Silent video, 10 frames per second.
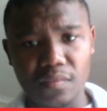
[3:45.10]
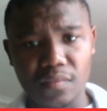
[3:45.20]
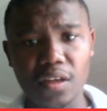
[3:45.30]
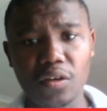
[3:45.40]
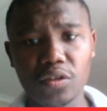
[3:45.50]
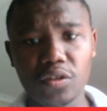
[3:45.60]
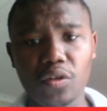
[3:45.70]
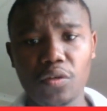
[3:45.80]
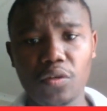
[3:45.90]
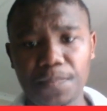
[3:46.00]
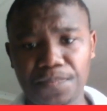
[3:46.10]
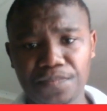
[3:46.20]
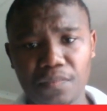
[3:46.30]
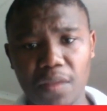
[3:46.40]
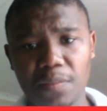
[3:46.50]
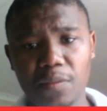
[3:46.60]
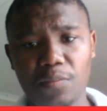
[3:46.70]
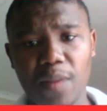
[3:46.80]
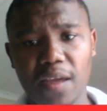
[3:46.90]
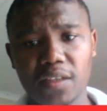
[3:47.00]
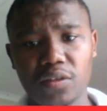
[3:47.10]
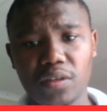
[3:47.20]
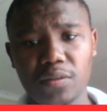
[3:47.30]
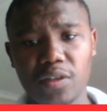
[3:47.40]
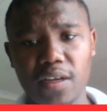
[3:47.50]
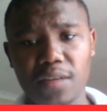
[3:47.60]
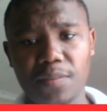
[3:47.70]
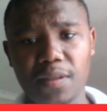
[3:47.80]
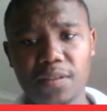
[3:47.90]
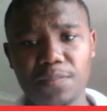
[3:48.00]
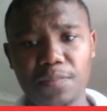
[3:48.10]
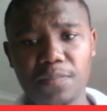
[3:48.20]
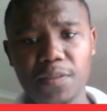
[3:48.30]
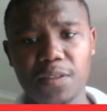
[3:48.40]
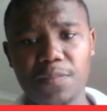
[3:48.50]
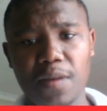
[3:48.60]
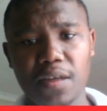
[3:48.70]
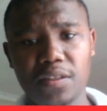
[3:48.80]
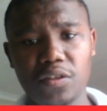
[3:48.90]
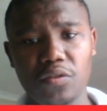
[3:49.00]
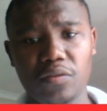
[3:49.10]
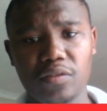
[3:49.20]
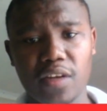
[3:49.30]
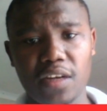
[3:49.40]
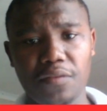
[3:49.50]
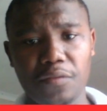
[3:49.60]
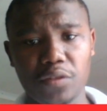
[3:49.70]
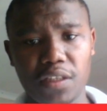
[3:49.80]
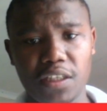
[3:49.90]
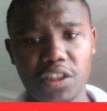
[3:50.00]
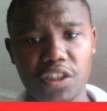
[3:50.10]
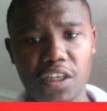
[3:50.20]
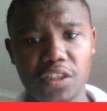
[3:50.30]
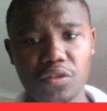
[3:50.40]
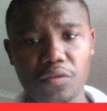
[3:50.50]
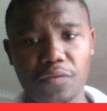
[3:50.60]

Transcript: Also, maybe black is gonna try and be smart, you know, try and force an exchange of